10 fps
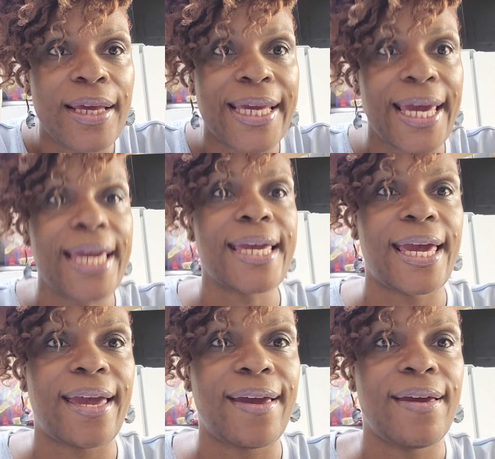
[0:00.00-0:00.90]

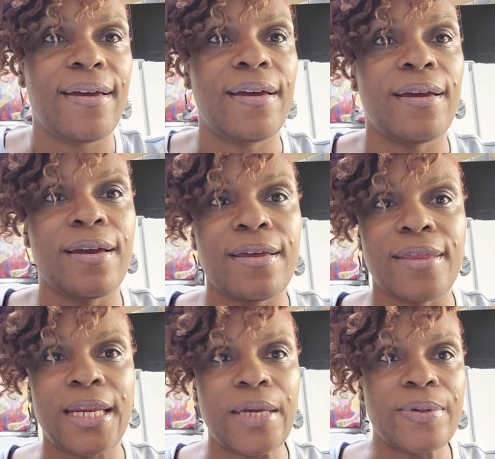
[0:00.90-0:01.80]
KK
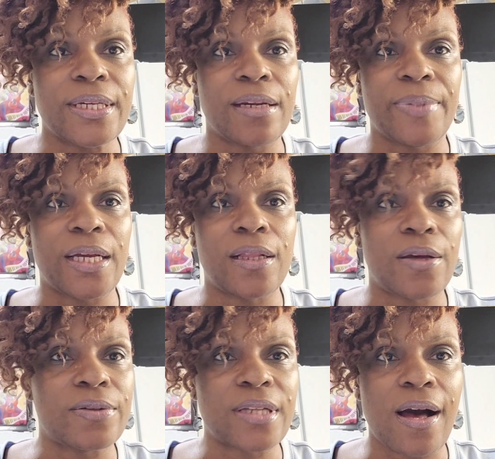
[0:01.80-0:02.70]
that he was going to be
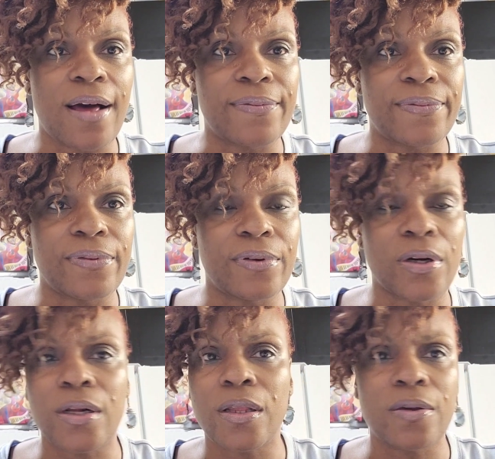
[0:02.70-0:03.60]
closed off
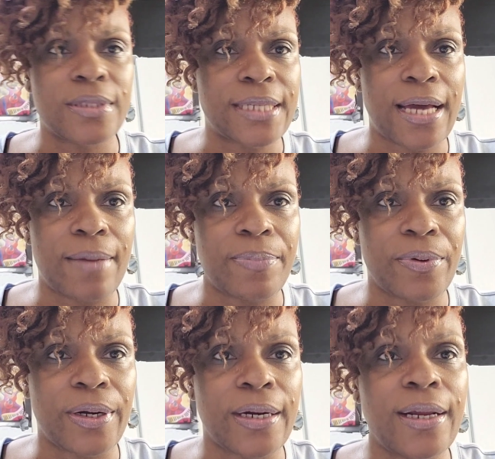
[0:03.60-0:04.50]
or closed up.
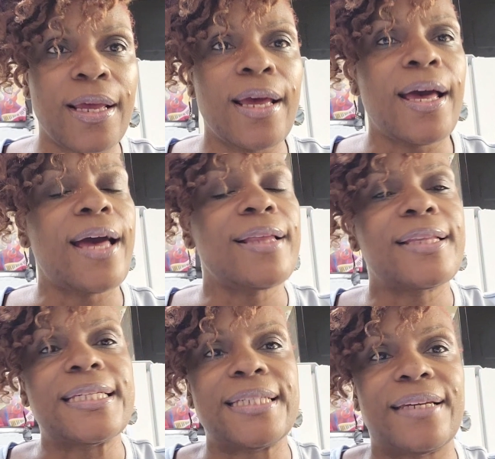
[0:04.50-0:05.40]
Or
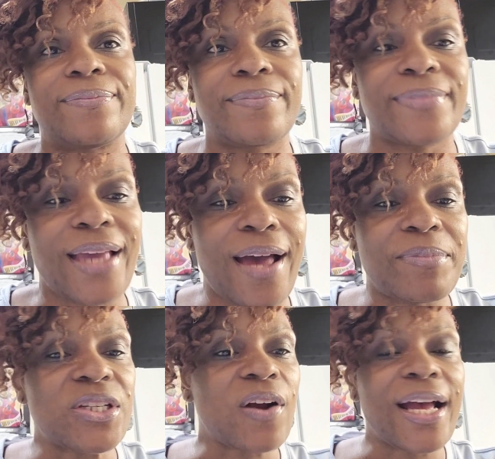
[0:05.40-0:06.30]
listen,
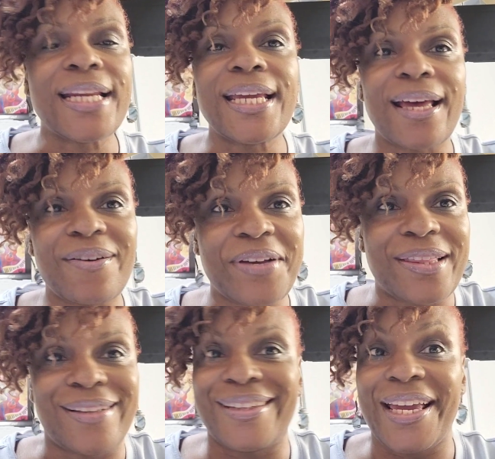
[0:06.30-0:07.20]
I'm trying to get
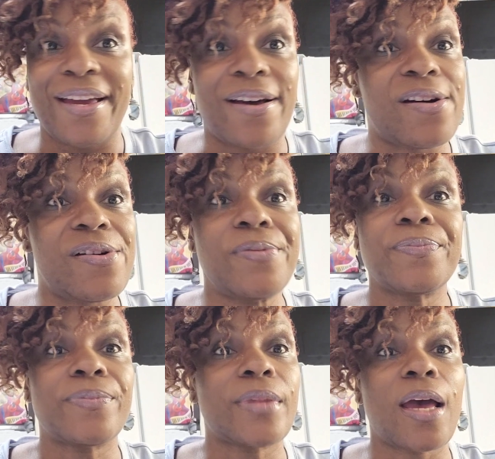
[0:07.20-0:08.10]
with the lingo
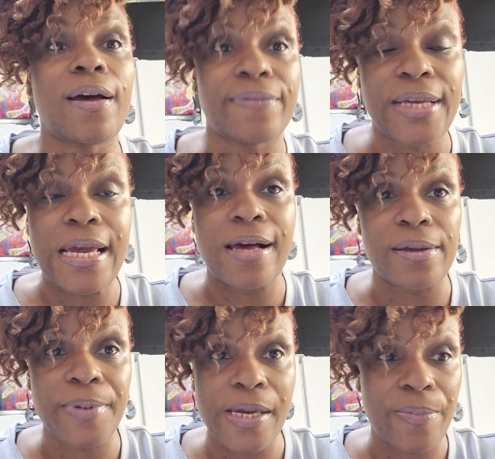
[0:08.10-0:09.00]
of the
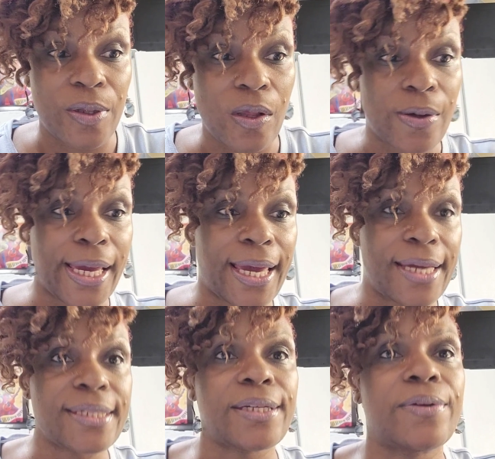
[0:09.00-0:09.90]
young people,
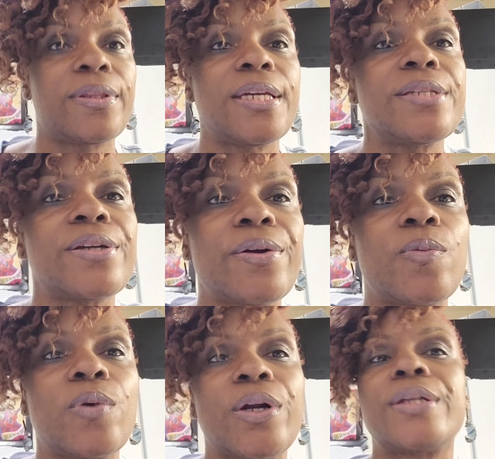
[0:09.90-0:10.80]
okay? So these are
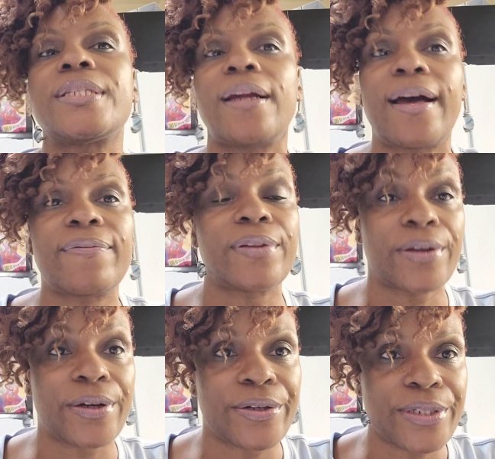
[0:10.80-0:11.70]
words that I've
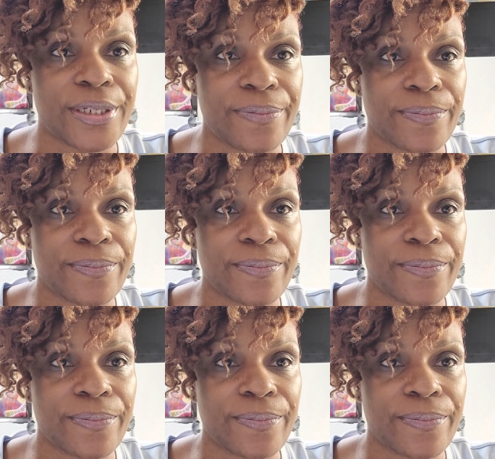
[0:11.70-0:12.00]
learned